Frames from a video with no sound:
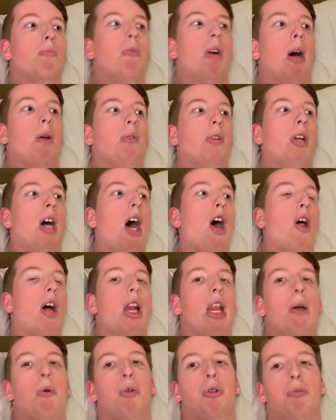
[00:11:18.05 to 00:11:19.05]
Um, all I
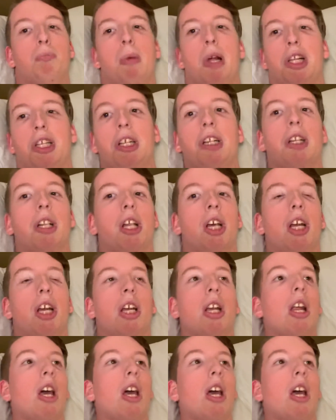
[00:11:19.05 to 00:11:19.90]
did was basically clean